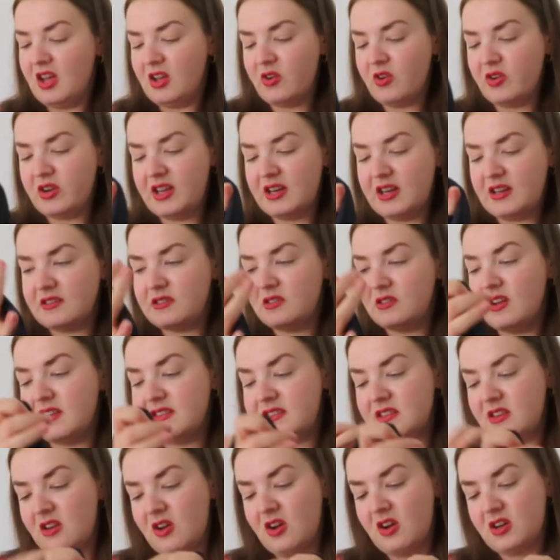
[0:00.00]
Got it in a
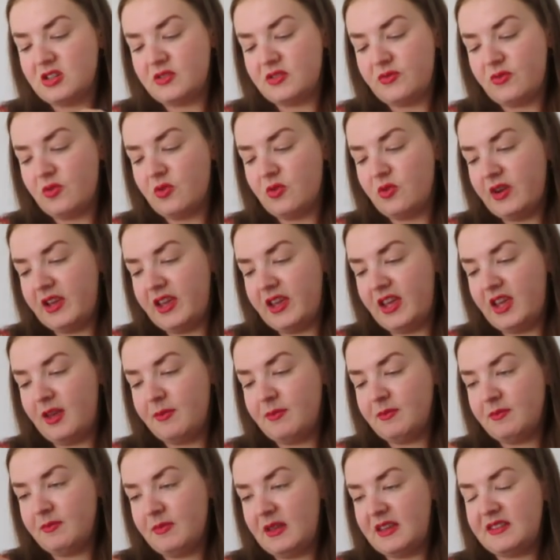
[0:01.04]
size large for
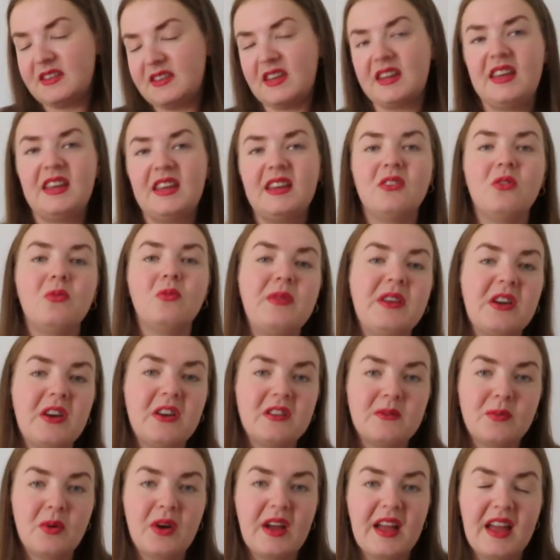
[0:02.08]
him. He said he normally
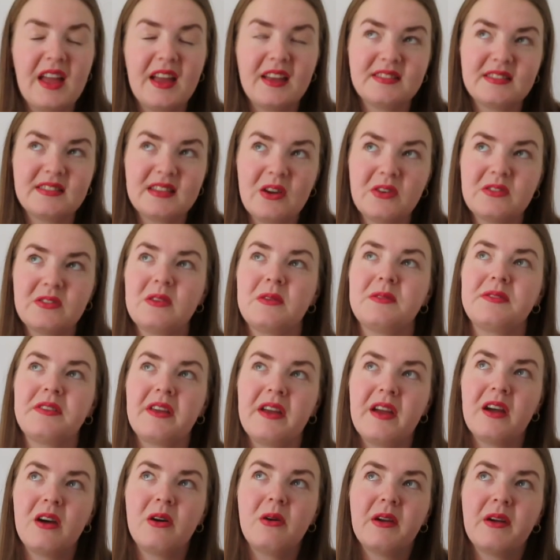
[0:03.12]
goes by XL, so I was
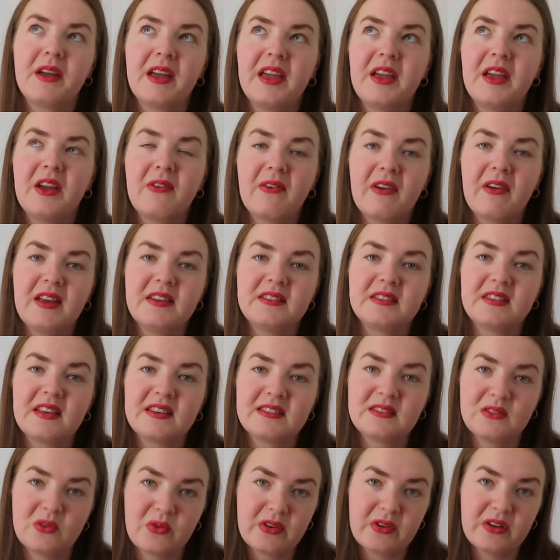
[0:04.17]
like, oh okay, great, so
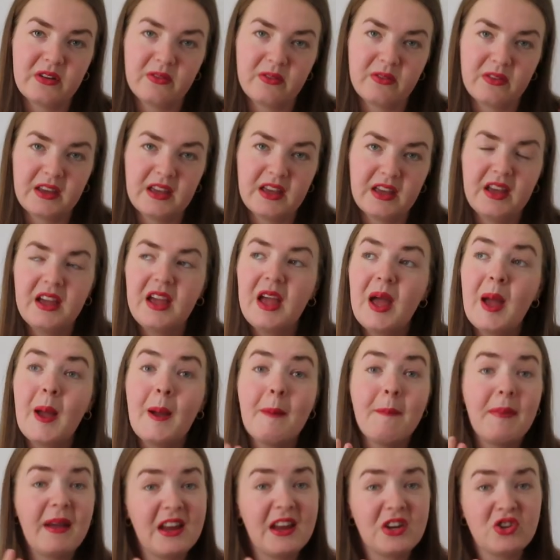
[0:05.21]
that's not gonna fit.
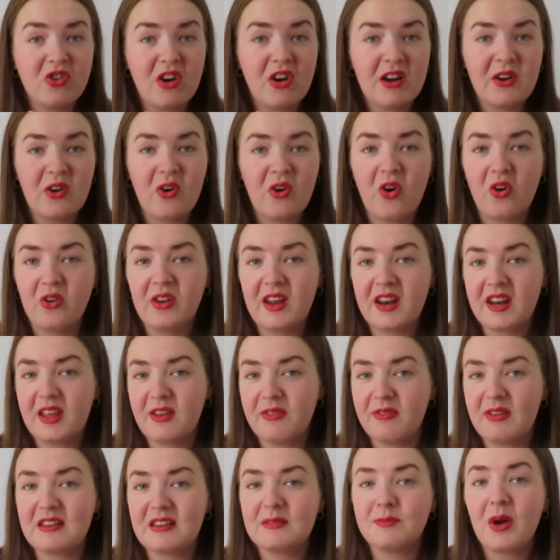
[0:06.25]
But he tried it on and
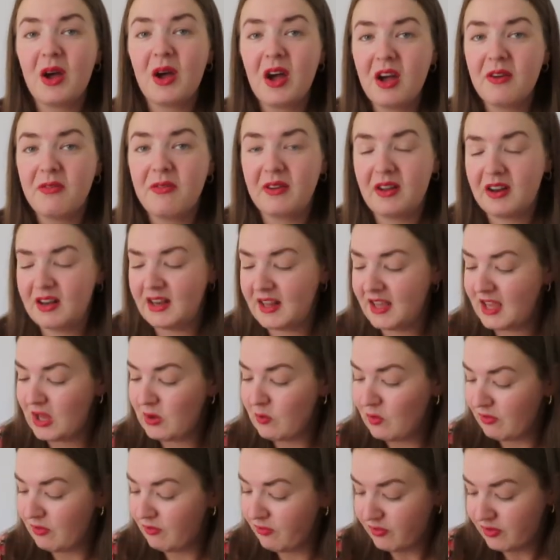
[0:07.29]
it fits perfectly
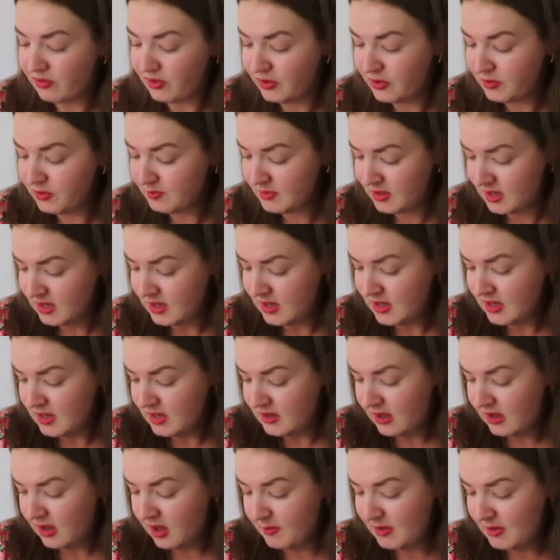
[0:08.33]
with room.
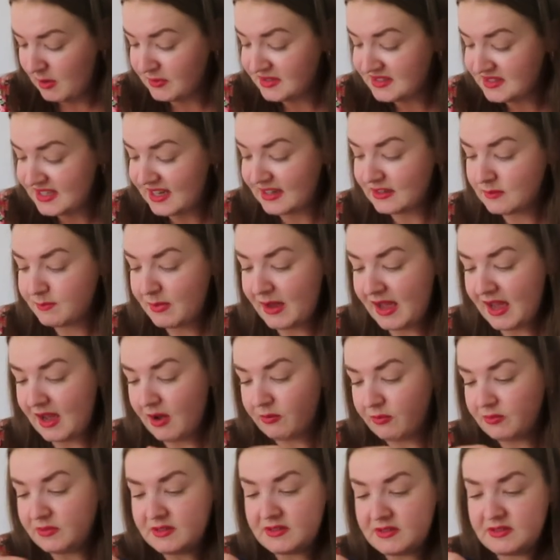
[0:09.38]
It was
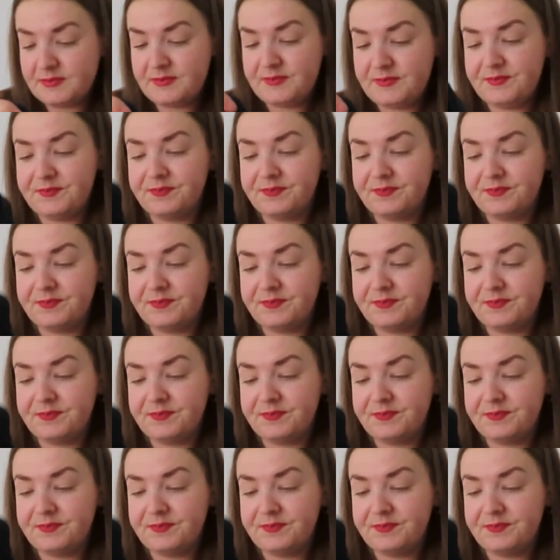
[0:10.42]
£6.